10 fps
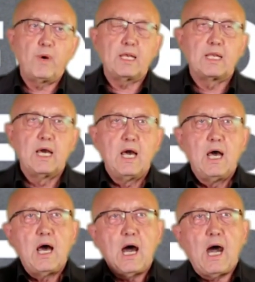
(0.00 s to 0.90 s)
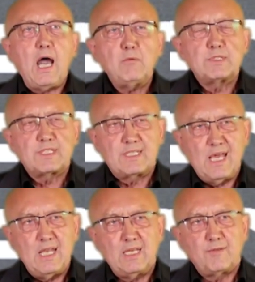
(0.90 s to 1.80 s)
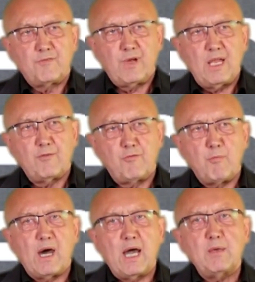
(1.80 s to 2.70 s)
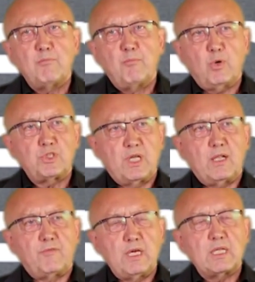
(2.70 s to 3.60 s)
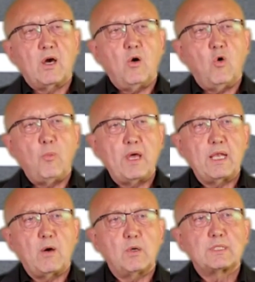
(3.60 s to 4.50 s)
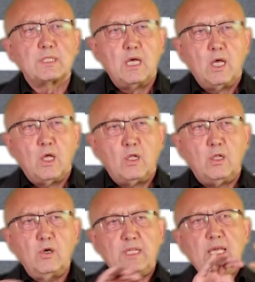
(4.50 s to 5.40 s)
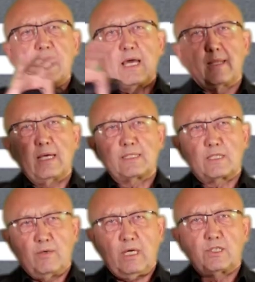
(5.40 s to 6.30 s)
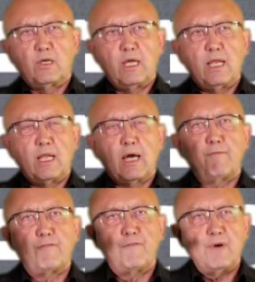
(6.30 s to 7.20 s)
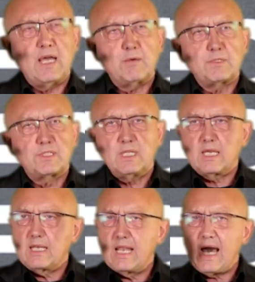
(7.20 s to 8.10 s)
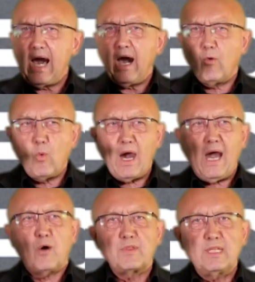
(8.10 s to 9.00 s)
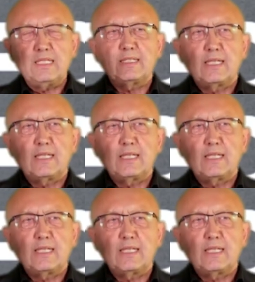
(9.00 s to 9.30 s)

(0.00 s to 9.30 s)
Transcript: And I was standing in front of my bookshelf at home, and I was looking at that structure, and I was seeing now, wow, this